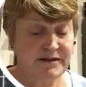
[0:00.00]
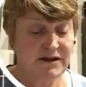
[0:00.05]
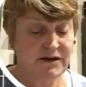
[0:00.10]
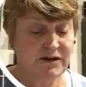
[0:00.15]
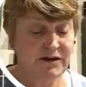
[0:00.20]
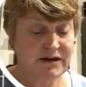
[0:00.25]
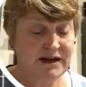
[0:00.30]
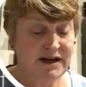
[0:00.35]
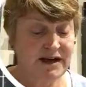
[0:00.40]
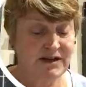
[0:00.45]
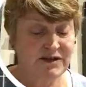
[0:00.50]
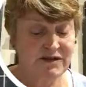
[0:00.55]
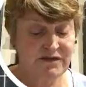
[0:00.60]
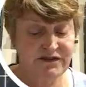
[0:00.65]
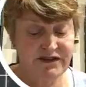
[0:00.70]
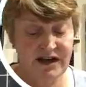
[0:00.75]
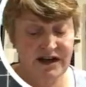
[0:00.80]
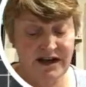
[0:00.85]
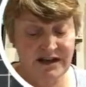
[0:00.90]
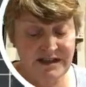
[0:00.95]
Okay, so
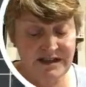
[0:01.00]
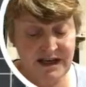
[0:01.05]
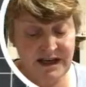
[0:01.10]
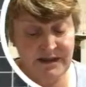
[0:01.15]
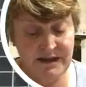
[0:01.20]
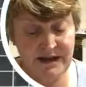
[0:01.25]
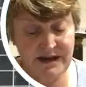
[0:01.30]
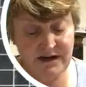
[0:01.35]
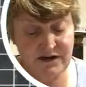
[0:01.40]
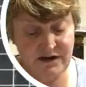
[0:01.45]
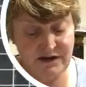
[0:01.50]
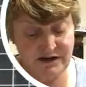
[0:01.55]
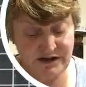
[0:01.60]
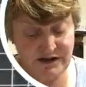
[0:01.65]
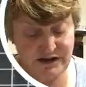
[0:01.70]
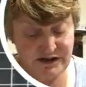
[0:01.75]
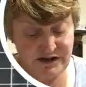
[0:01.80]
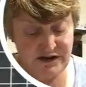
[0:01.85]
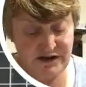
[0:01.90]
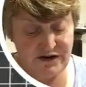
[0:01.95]
I've tucked it in there nice
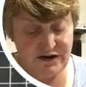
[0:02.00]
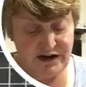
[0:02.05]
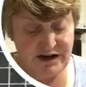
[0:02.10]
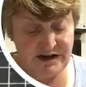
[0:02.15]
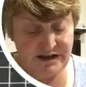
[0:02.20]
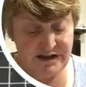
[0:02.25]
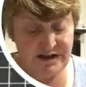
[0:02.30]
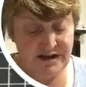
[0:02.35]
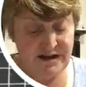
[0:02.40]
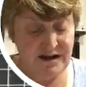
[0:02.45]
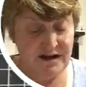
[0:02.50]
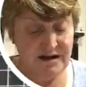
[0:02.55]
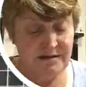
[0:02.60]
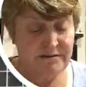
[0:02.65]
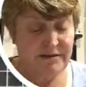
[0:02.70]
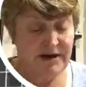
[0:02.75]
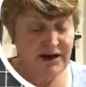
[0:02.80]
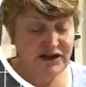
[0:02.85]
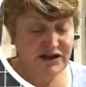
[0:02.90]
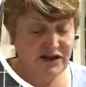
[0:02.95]
and tight.
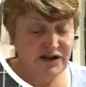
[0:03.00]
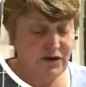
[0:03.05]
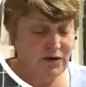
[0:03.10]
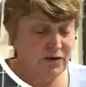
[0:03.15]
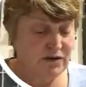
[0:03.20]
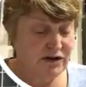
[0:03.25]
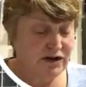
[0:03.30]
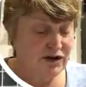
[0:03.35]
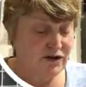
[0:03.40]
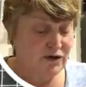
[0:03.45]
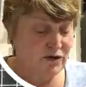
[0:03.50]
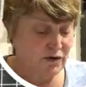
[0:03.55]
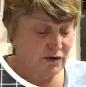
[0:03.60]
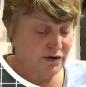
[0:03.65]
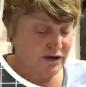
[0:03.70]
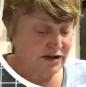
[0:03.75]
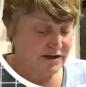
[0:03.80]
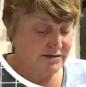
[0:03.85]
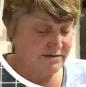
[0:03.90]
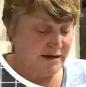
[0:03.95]
Make sure all the
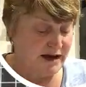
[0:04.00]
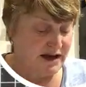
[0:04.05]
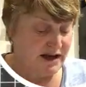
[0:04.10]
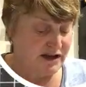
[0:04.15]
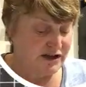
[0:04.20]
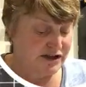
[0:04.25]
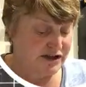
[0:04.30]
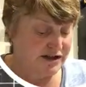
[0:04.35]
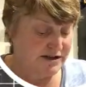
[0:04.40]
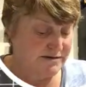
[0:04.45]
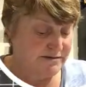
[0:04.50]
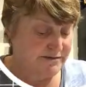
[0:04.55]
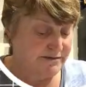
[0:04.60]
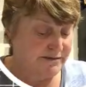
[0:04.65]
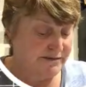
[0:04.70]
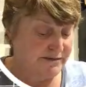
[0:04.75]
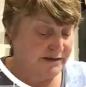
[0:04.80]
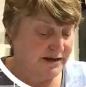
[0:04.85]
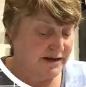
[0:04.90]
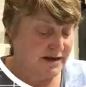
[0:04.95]
corners match.
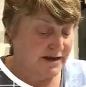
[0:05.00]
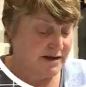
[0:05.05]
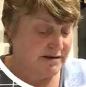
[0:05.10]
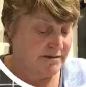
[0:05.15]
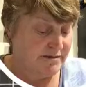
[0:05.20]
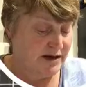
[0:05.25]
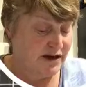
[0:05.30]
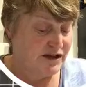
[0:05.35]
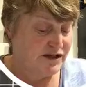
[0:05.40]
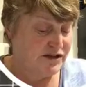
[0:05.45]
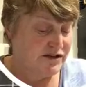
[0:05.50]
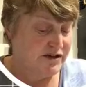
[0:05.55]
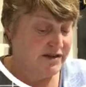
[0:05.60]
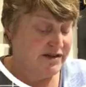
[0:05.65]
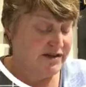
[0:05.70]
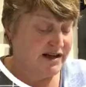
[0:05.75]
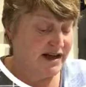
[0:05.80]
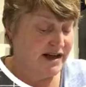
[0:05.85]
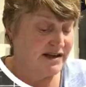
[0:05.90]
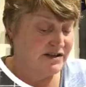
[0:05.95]
Make sure
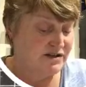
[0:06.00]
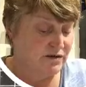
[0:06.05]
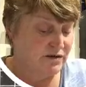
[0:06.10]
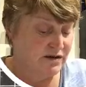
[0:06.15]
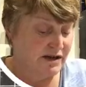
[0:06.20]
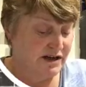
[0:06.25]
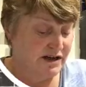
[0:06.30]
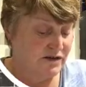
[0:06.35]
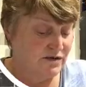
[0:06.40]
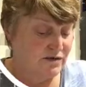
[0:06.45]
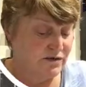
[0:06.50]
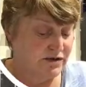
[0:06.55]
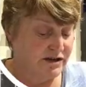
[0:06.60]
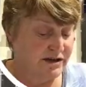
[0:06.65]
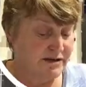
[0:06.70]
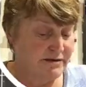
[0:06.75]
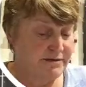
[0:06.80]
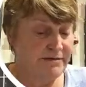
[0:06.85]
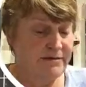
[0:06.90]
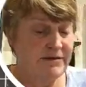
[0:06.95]
that's all in
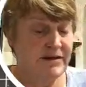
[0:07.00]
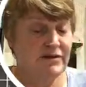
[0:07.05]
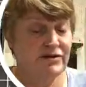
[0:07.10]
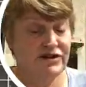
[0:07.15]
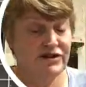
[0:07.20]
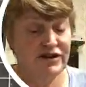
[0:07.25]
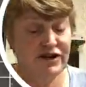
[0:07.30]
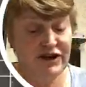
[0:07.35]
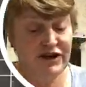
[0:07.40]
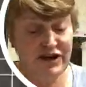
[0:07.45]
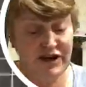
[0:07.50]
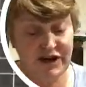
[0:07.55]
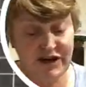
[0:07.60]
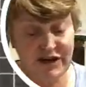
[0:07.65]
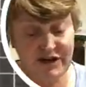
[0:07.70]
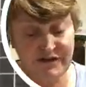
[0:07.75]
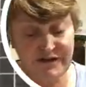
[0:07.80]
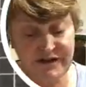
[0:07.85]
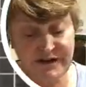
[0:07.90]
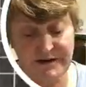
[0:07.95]
order. Turn it
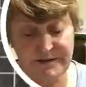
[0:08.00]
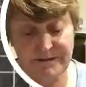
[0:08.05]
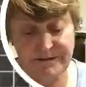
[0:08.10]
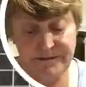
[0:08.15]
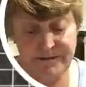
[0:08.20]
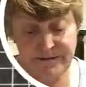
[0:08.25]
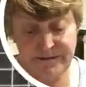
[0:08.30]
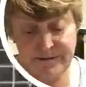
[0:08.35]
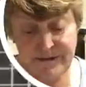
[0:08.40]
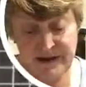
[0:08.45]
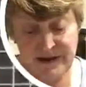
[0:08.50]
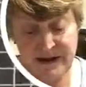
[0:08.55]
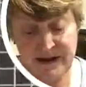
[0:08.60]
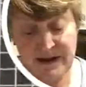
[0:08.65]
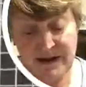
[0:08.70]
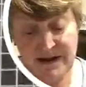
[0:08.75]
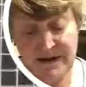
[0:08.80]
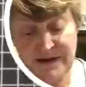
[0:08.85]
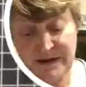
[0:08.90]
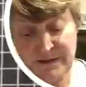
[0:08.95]
over,
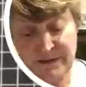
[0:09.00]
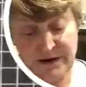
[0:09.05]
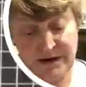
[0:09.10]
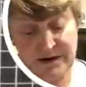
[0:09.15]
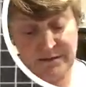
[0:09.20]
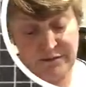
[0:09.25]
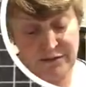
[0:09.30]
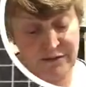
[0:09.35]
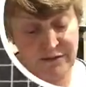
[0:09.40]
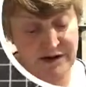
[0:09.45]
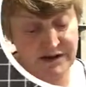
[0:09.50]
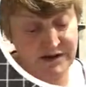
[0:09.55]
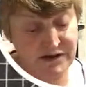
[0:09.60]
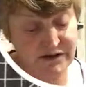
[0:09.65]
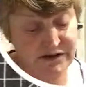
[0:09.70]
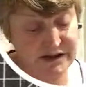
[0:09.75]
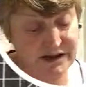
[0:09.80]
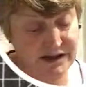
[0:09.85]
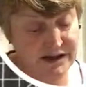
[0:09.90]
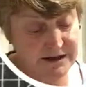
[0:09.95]
and then we can press
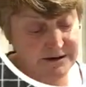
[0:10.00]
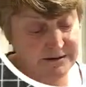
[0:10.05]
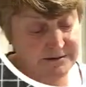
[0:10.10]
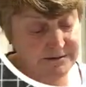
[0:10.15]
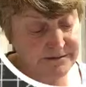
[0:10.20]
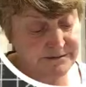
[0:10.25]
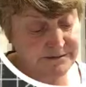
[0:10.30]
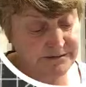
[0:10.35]
on here.